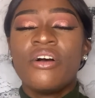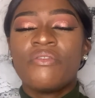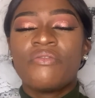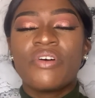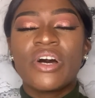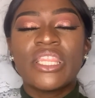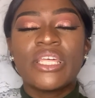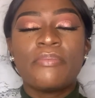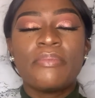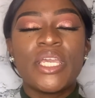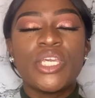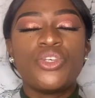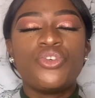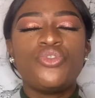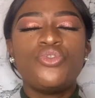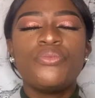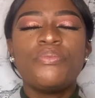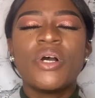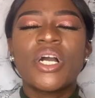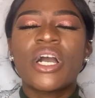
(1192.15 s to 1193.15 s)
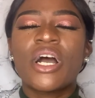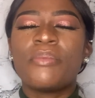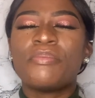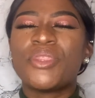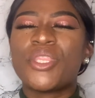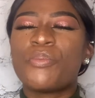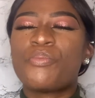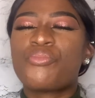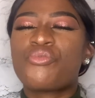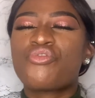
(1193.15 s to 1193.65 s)
Father, may you become
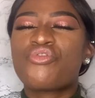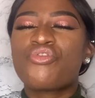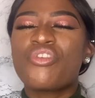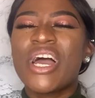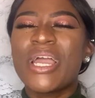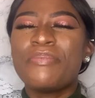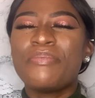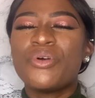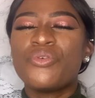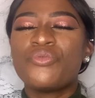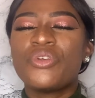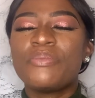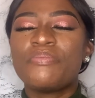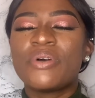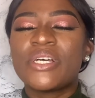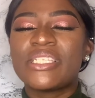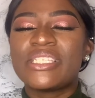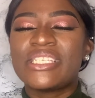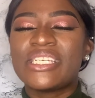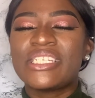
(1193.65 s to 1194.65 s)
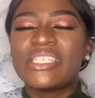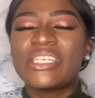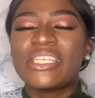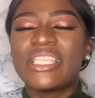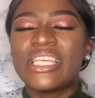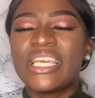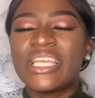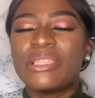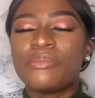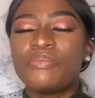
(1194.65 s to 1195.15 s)
the primary
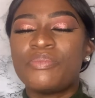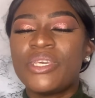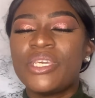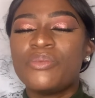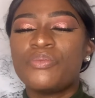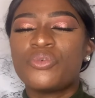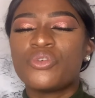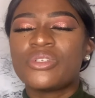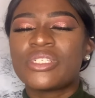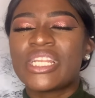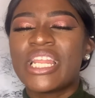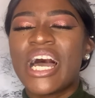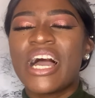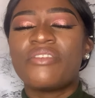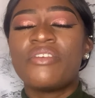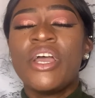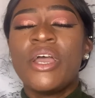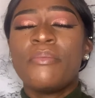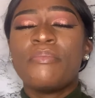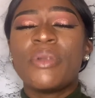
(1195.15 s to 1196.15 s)
position in people's life.